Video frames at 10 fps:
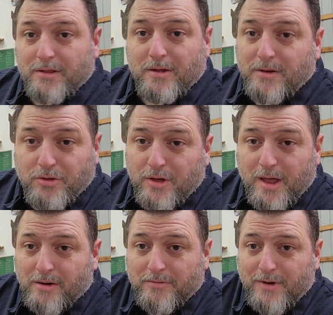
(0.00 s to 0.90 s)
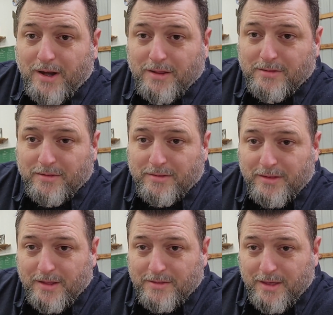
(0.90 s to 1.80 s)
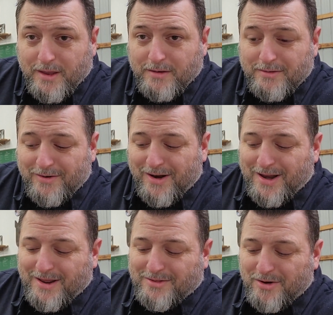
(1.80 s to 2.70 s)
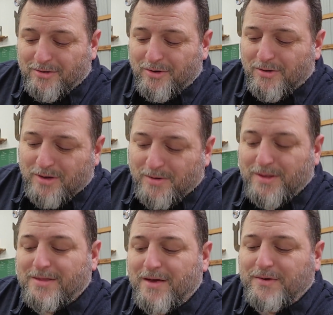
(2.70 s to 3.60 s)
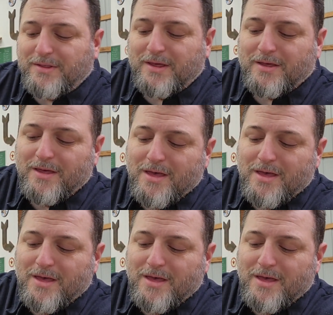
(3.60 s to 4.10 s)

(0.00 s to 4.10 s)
on the channel, right? It's it, right? It's our logo. It's everything.